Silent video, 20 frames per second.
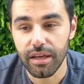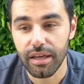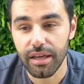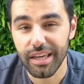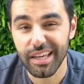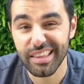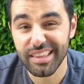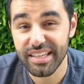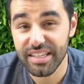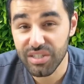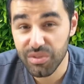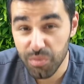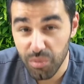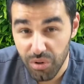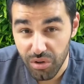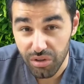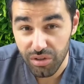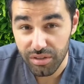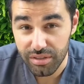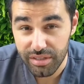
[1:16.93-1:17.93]
In this
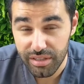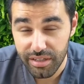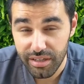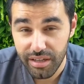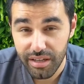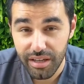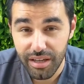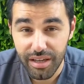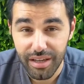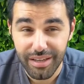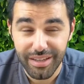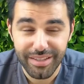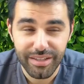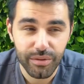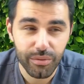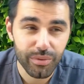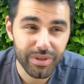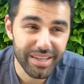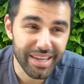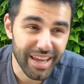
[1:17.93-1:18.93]
world,
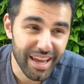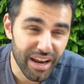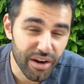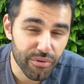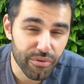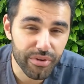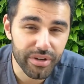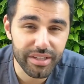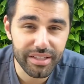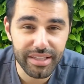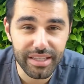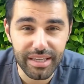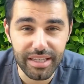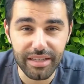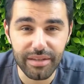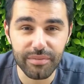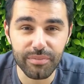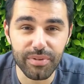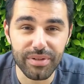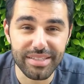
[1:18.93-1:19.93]
we can't really
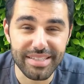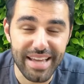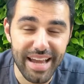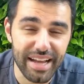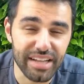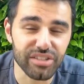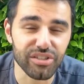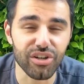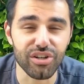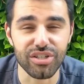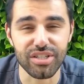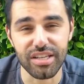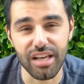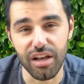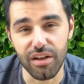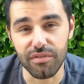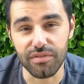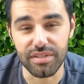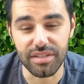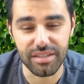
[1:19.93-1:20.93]
protect
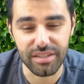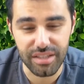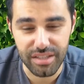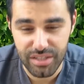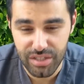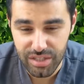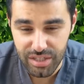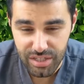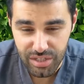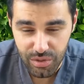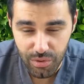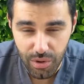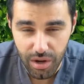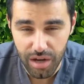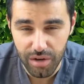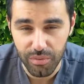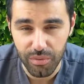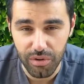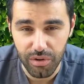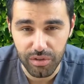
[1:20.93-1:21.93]
ourselves in this
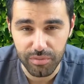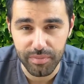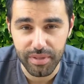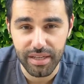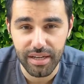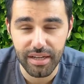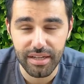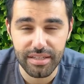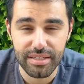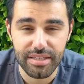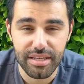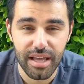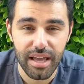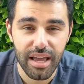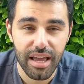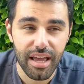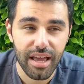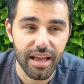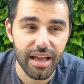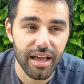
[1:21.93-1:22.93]
quad world because
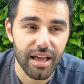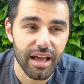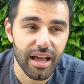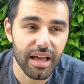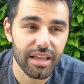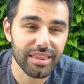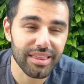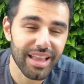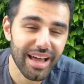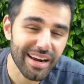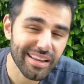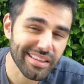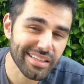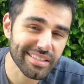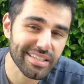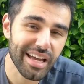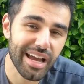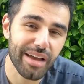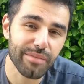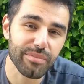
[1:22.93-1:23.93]
a lot of the
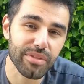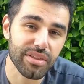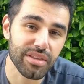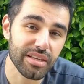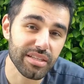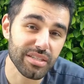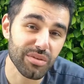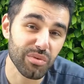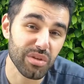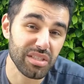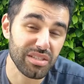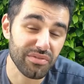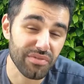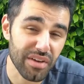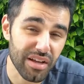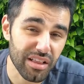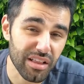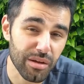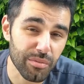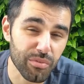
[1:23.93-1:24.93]
time the things that we
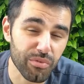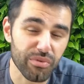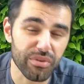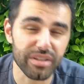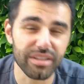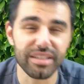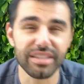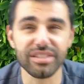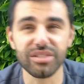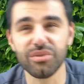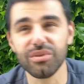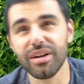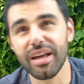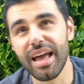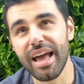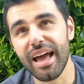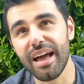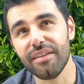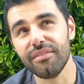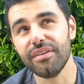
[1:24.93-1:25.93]
develop really don't
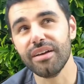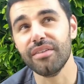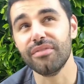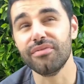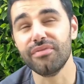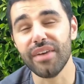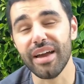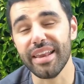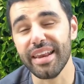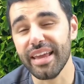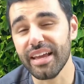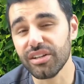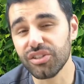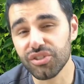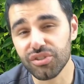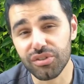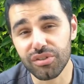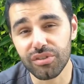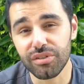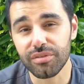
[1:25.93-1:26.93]
have a
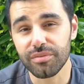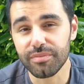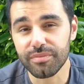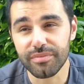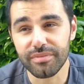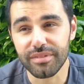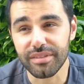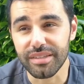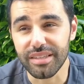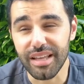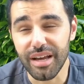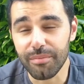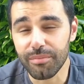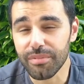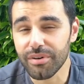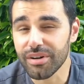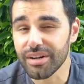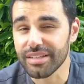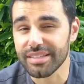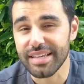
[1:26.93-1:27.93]
financial
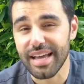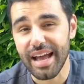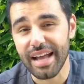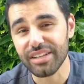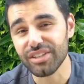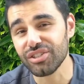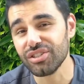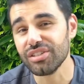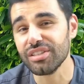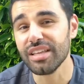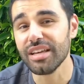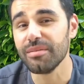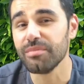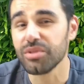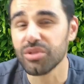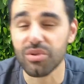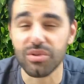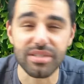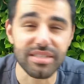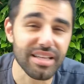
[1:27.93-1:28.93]
number attached to them,
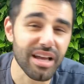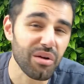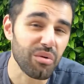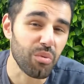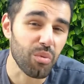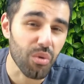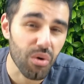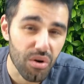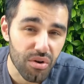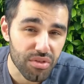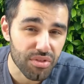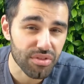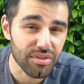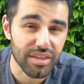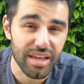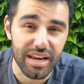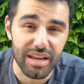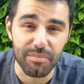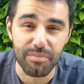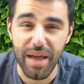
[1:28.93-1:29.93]
so it's not worth
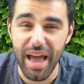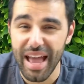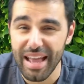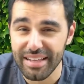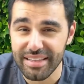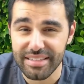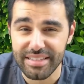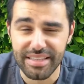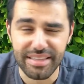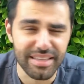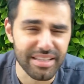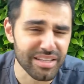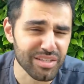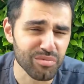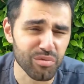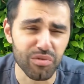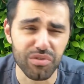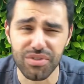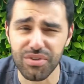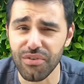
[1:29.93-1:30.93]
getting patents, and things
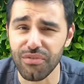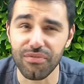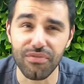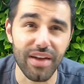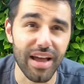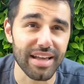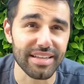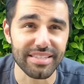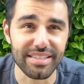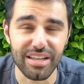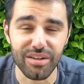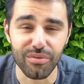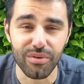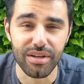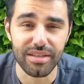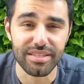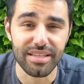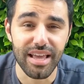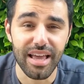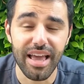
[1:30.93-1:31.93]
move so fast
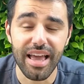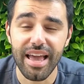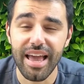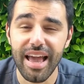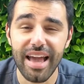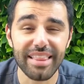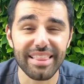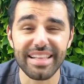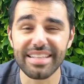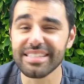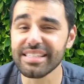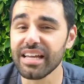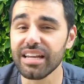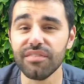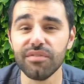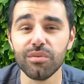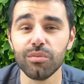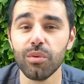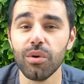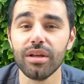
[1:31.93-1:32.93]
anyways, and that's not
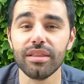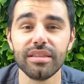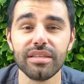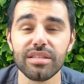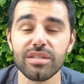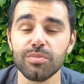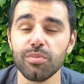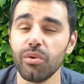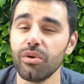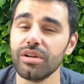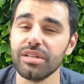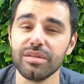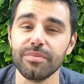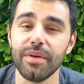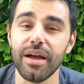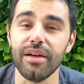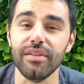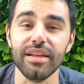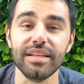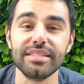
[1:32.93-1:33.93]
even what the sport is
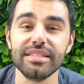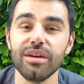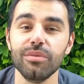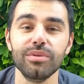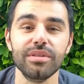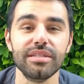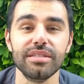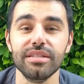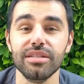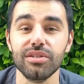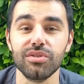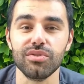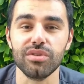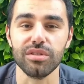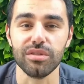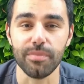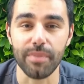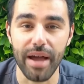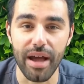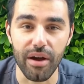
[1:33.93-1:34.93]
about. That's not what this industry is
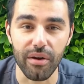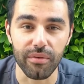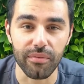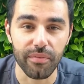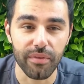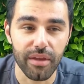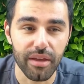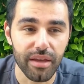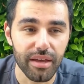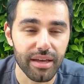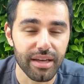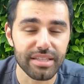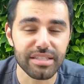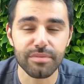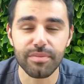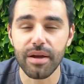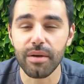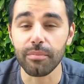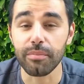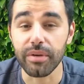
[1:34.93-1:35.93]
about. It's
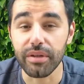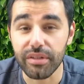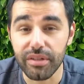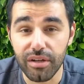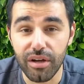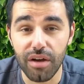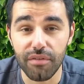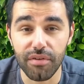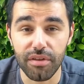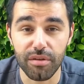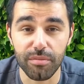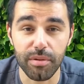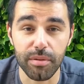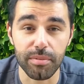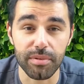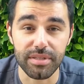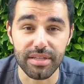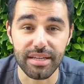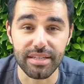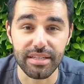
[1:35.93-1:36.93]
about building off other
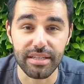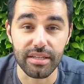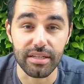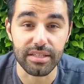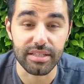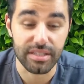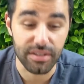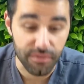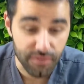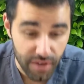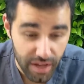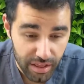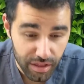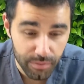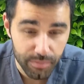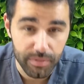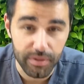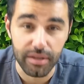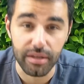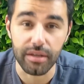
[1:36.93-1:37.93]
people's ideas,
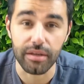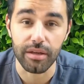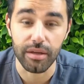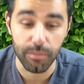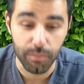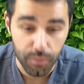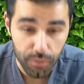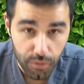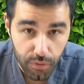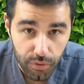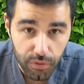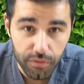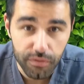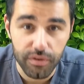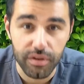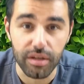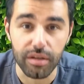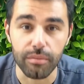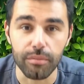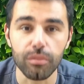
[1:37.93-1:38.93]
developing,
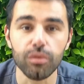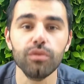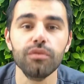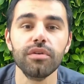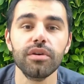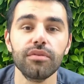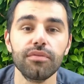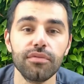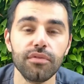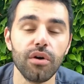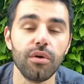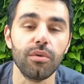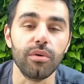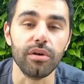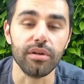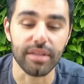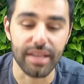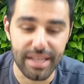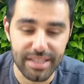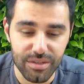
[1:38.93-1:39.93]
improving, moving forward.
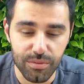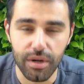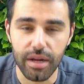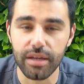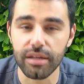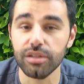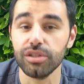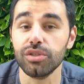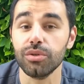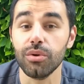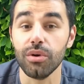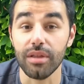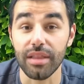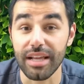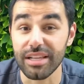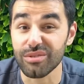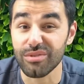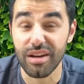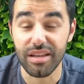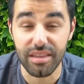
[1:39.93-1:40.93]
That's what I enjoy.
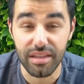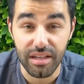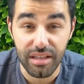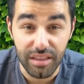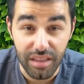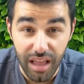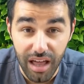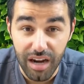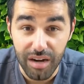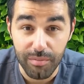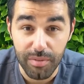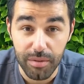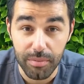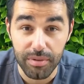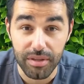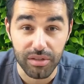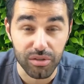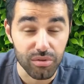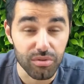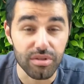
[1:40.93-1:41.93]
That's what I think a lot of
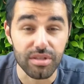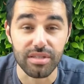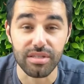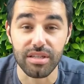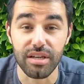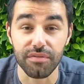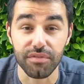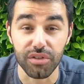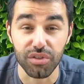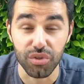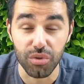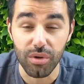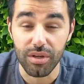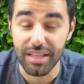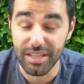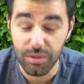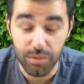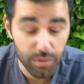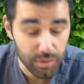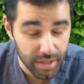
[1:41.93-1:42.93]
people that do this stuff enjoy.
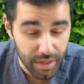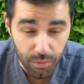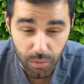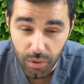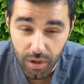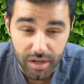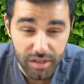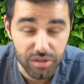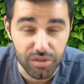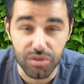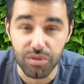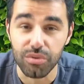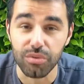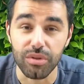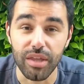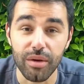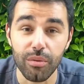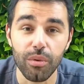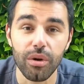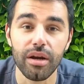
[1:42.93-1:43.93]
That's what they want to do.
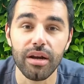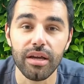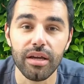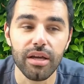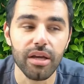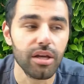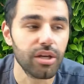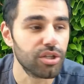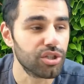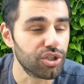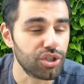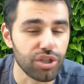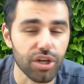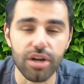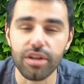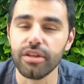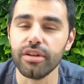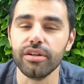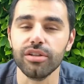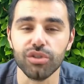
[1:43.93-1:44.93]
They want to
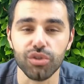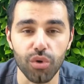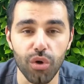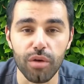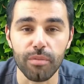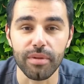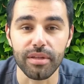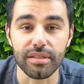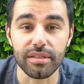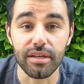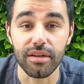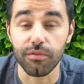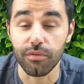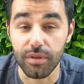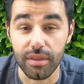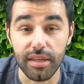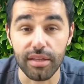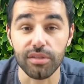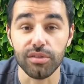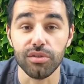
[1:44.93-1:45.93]
share their enjoyment of
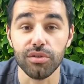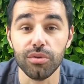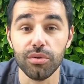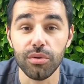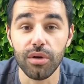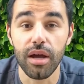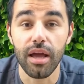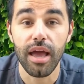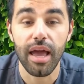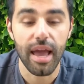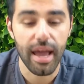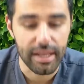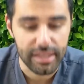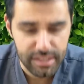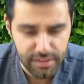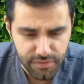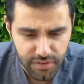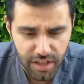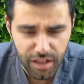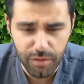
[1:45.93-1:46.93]
what they do and
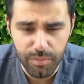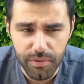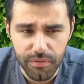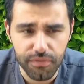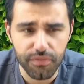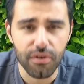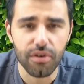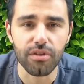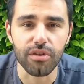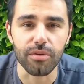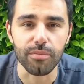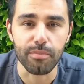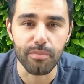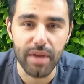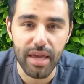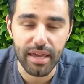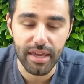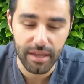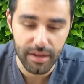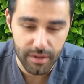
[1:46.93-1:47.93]
develop it further,
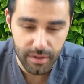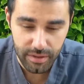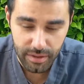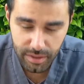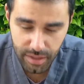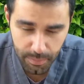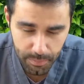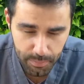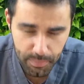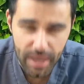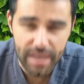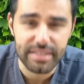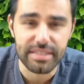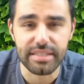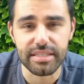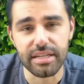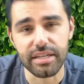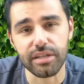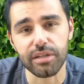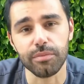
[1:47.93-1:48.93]
make it the best
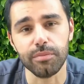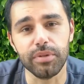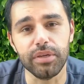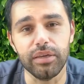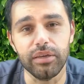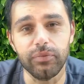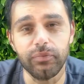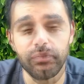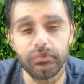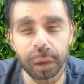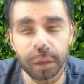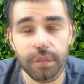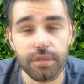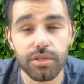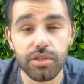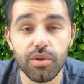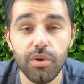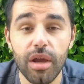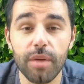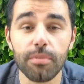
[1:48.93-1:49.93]
that it could be.
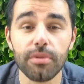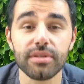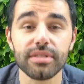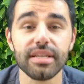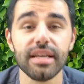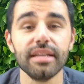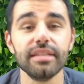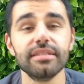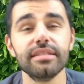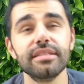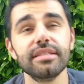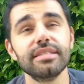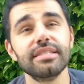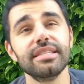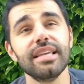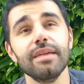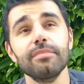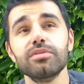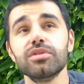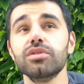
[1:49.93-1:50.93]
So I present the
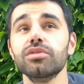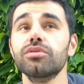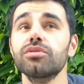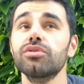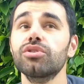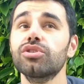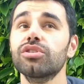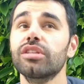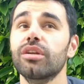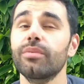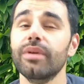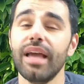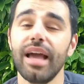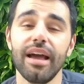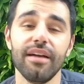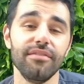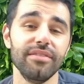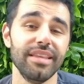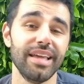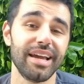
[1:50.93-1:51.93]
same solution that we
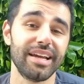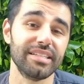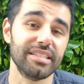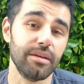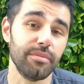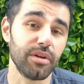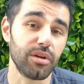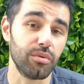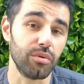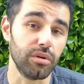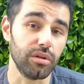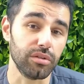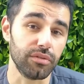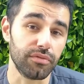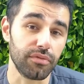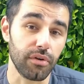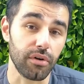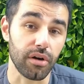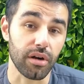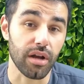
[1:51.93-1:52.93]
have in the academic world
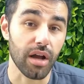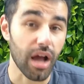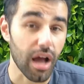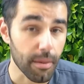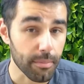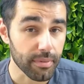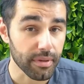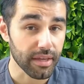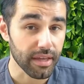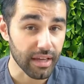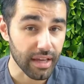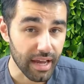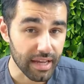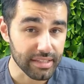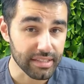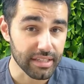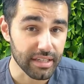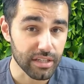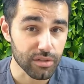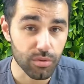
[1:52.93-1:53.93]
for copying
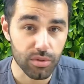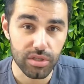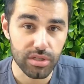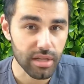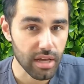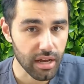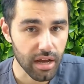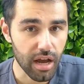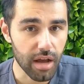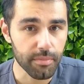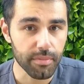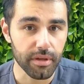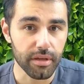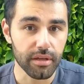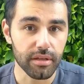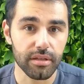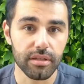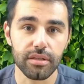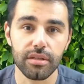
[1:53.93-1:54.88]
ideas, which is not copying.